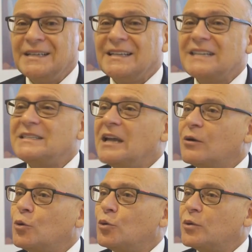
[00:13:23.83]
That's now
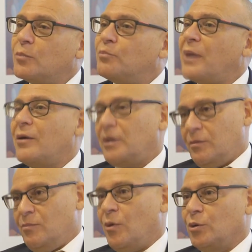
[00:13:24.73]
called the Barrick
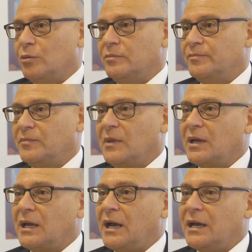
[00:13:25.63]
model,
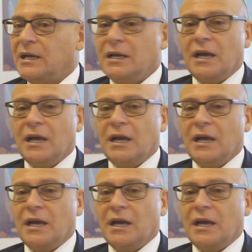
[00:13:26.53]
okay?